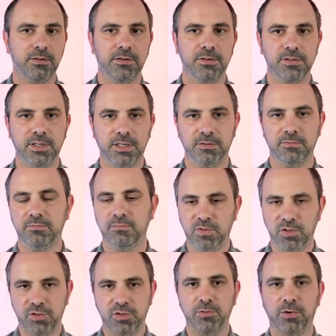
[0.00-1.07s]
It's like,
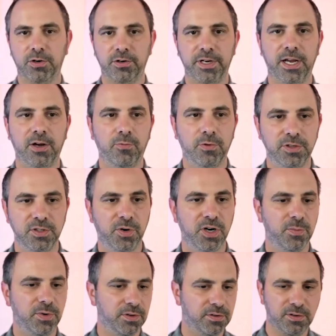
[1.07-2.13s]
you two are now one
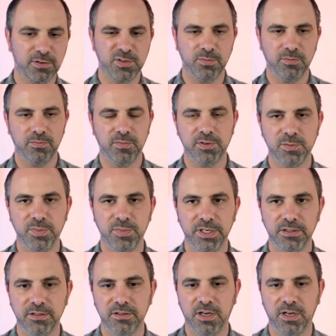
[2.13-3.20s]
department. There's a
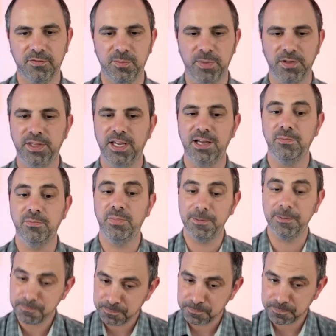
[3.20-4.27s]
big huff about that, but